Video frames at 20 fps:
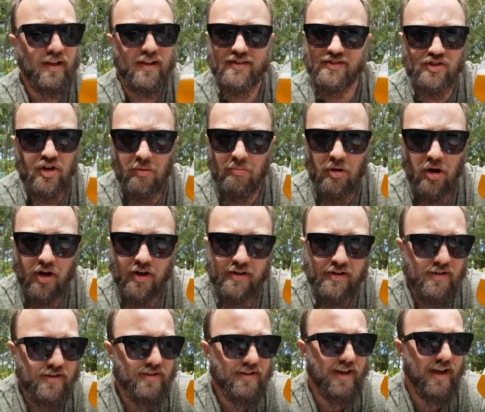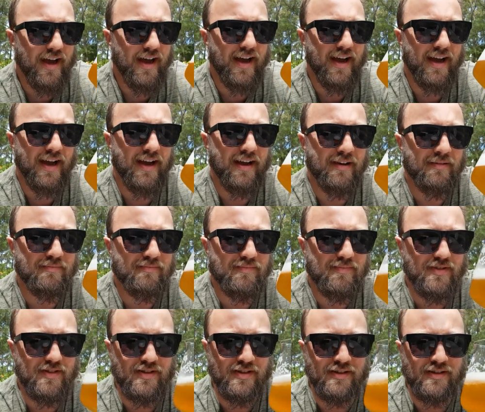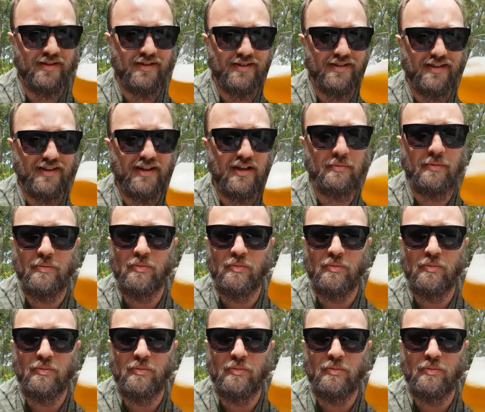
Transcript: It's not mine. A little